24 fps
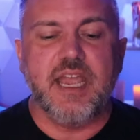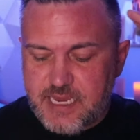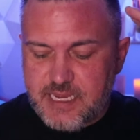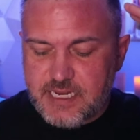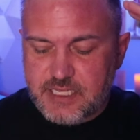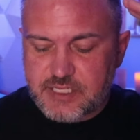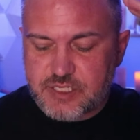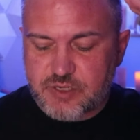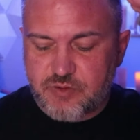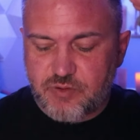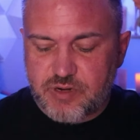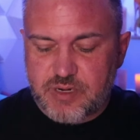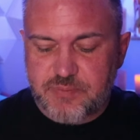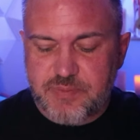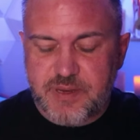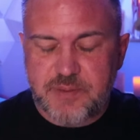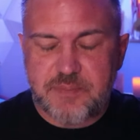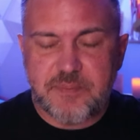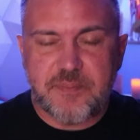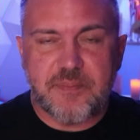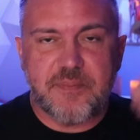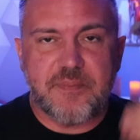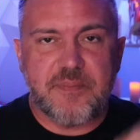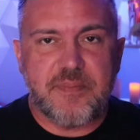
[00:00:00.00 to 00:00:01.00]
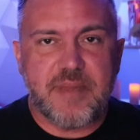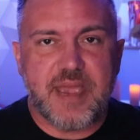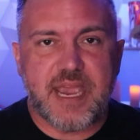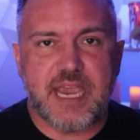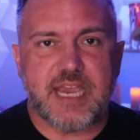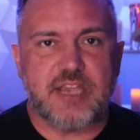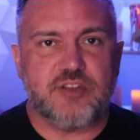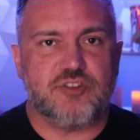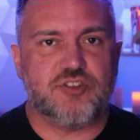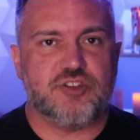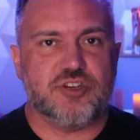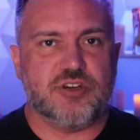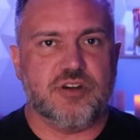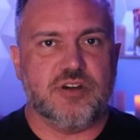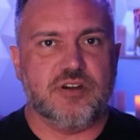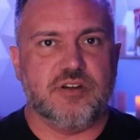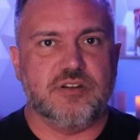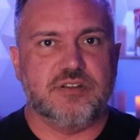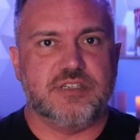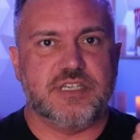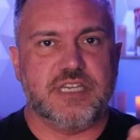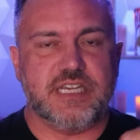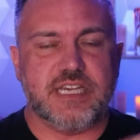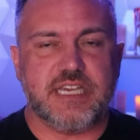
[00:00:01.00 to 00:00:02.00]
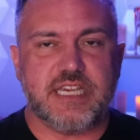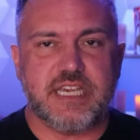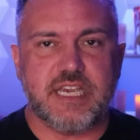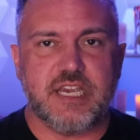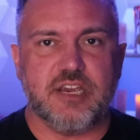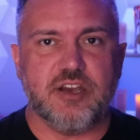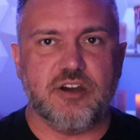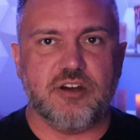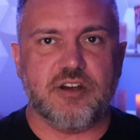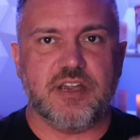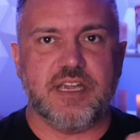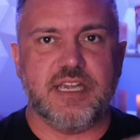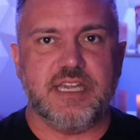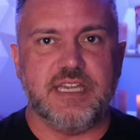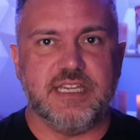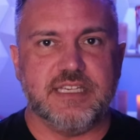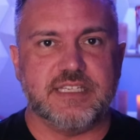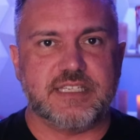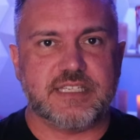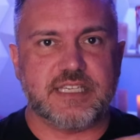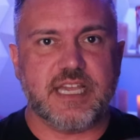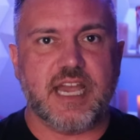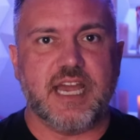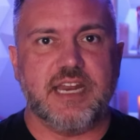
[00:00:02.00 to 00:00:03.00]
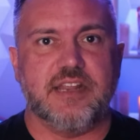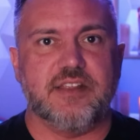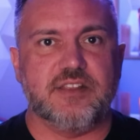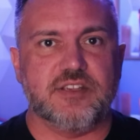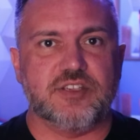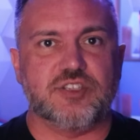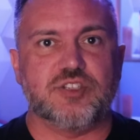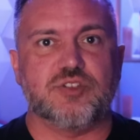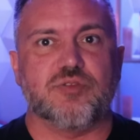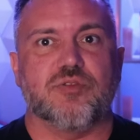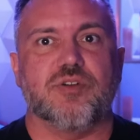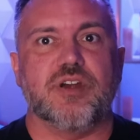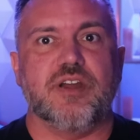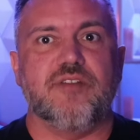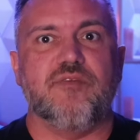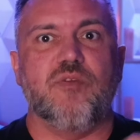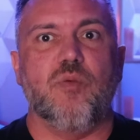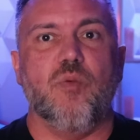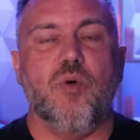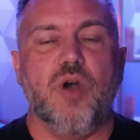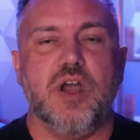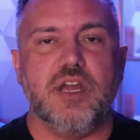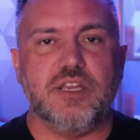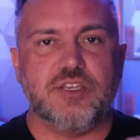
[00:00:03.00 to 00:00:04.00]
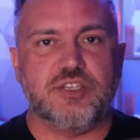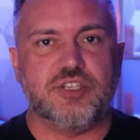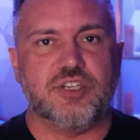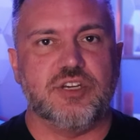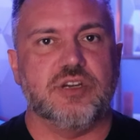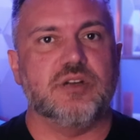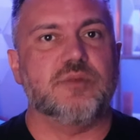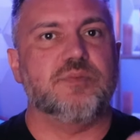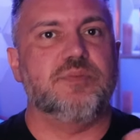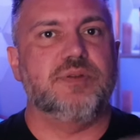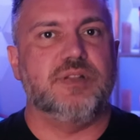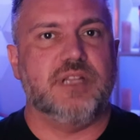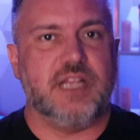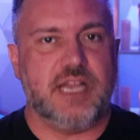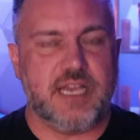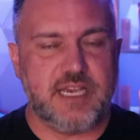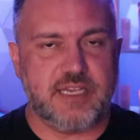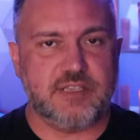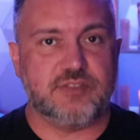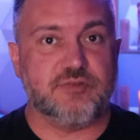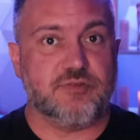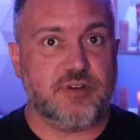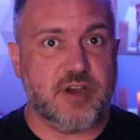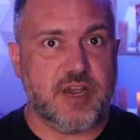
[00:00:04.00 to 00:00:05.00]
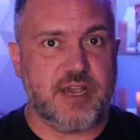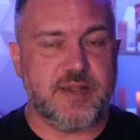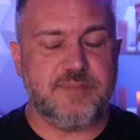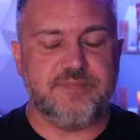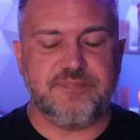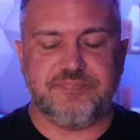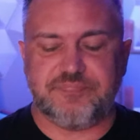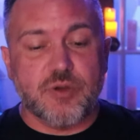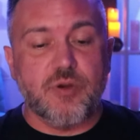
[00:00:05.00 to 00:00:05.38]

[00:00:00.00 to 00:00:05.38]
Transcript: It is going to be major to hear his side of the story of what took place, right?